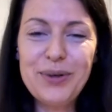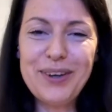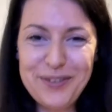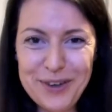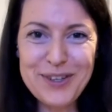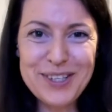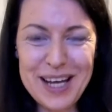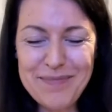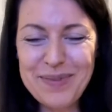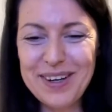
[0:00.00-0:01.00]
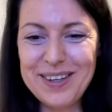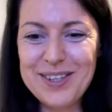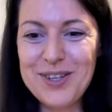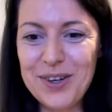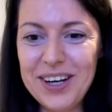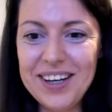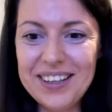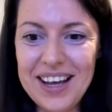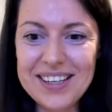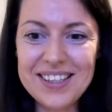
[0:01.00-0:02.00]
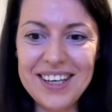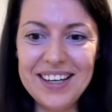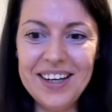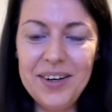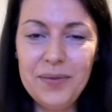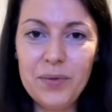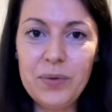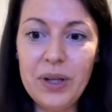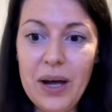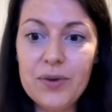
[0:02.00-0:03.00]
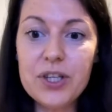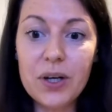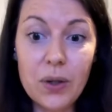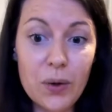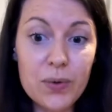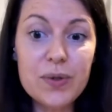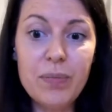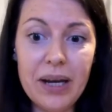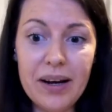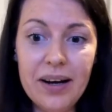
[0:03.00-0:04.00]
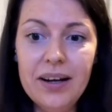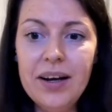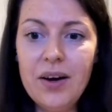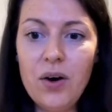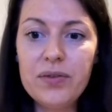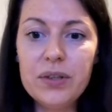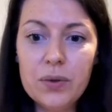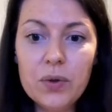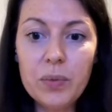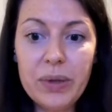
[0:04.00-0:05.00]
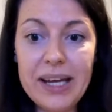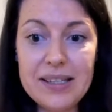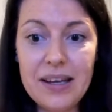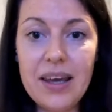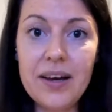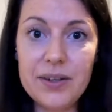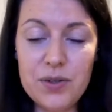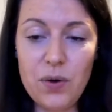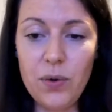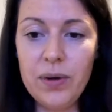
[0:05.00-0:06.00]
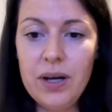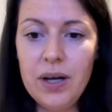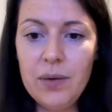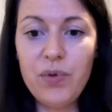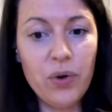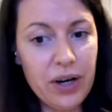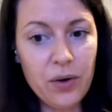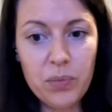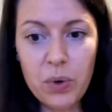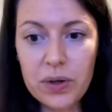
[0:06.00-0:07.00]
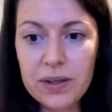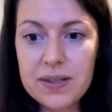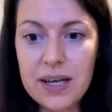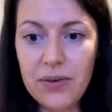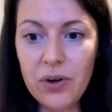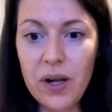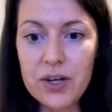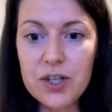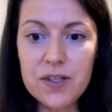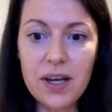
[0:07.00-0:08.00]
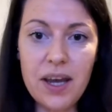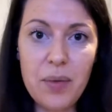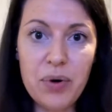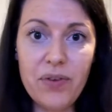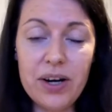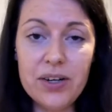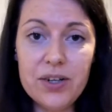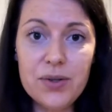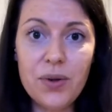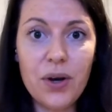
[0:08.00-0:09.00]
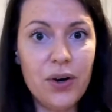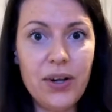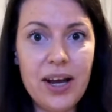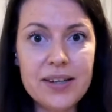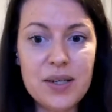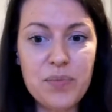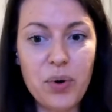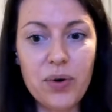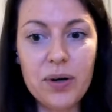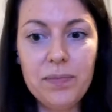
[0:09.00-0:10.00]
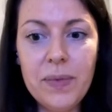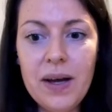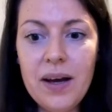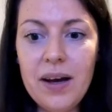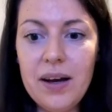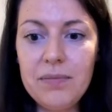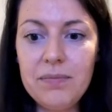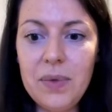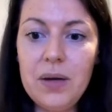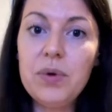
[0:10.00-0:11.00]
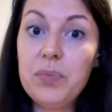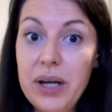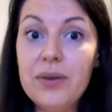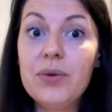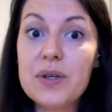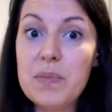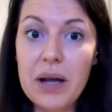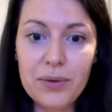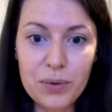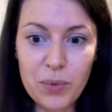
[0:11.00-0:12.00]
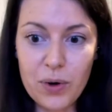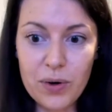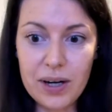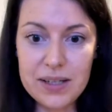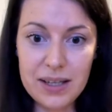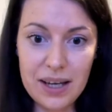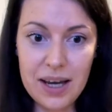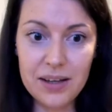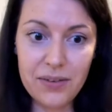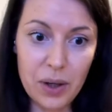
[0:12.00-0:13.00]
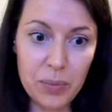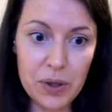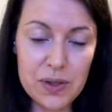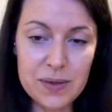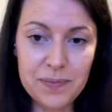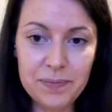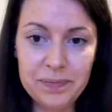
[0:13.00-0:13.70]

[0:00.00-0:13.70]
a first step in this journey last year when we launched the closed beta of the Google Play SDK console. We've already onboarded several large SDK providers to the early access program, and we plan to expand to more SDK developers.